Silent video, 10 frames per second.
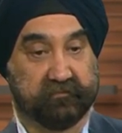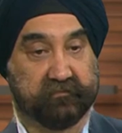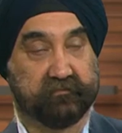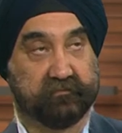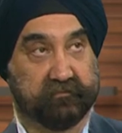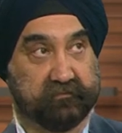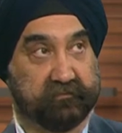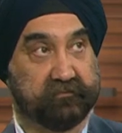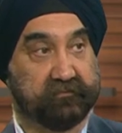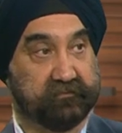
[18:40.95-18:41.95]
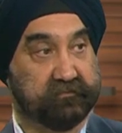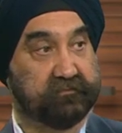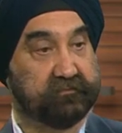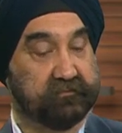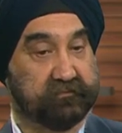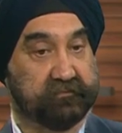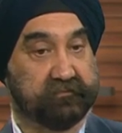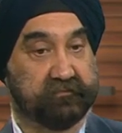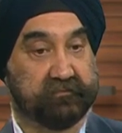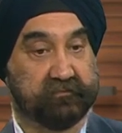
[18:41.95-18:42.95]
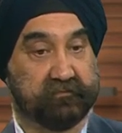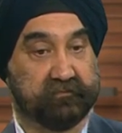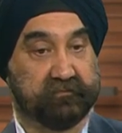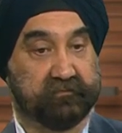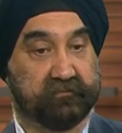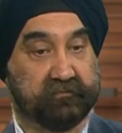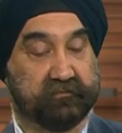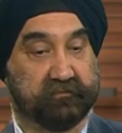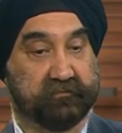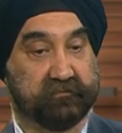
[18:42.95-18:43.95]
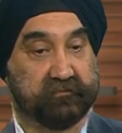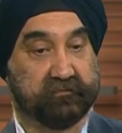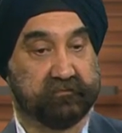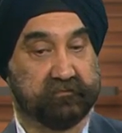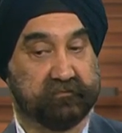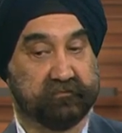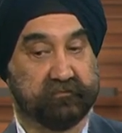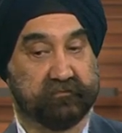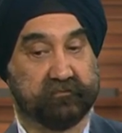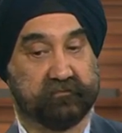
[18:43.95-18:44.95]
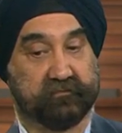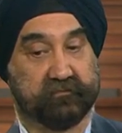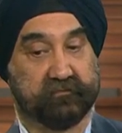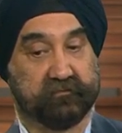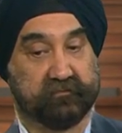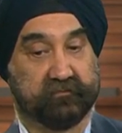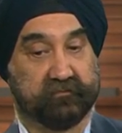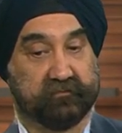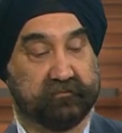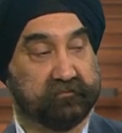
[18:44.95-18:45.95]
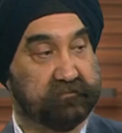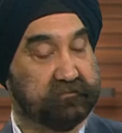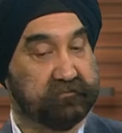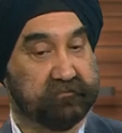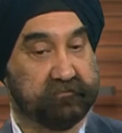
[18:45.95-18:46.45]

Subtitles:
This person isn't speaking.